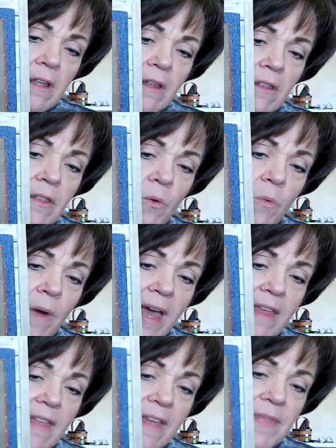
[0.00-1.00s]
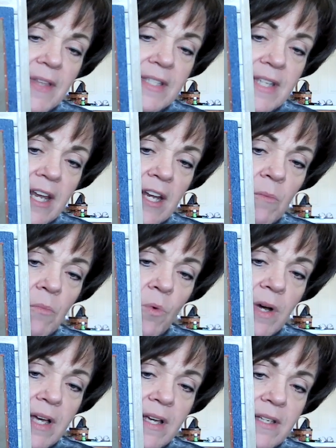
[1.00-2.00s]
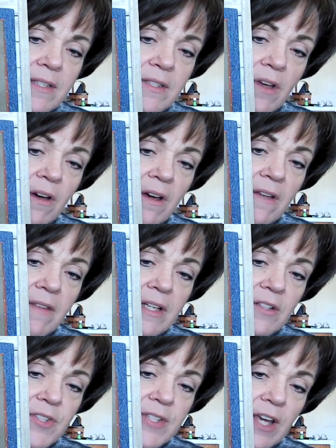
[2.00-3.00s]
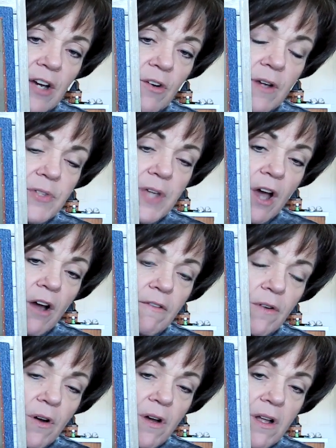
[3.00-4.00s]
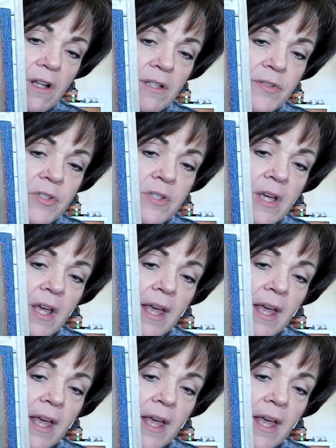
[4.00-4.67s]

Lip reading: the way that the denim was on the little scarecrow's overalls.